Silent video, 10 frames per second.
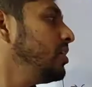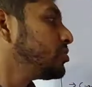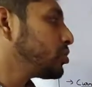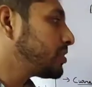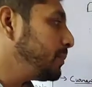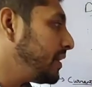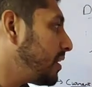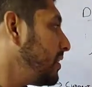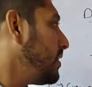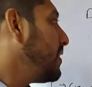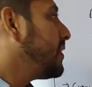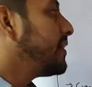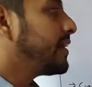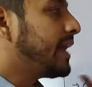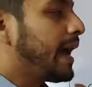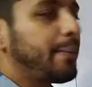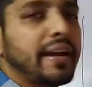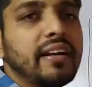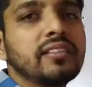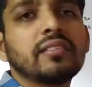So similarly here
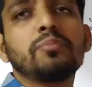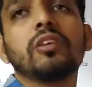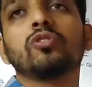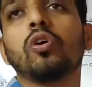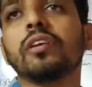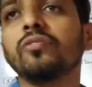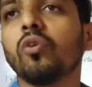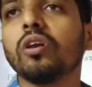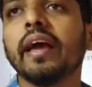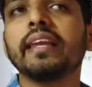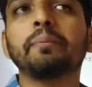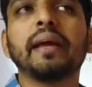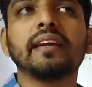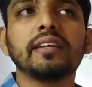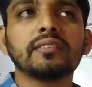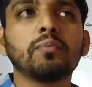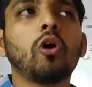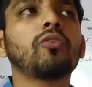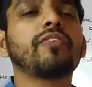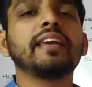diamagnetism does not involve any magnetism
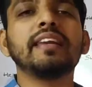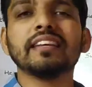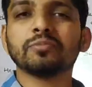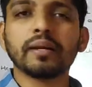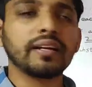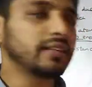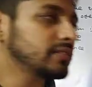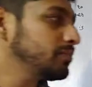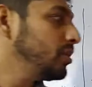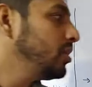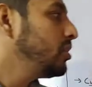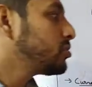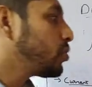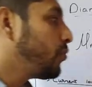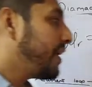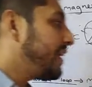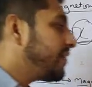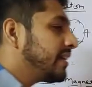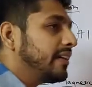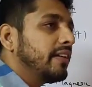or very less magnetism. So
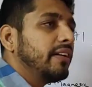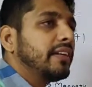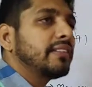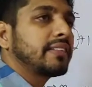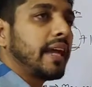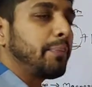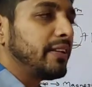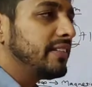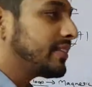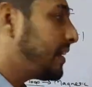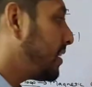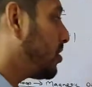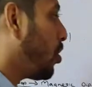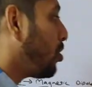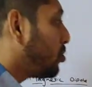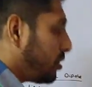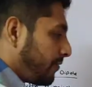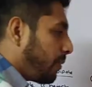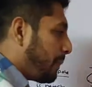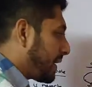whenever it is kept inside a
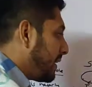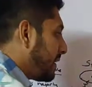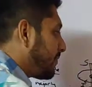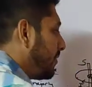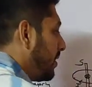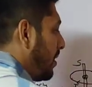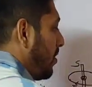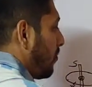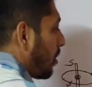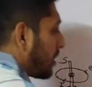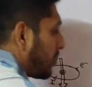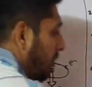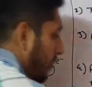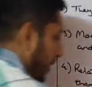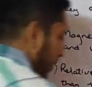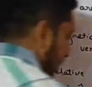non-uniform magnetic field, what it will try?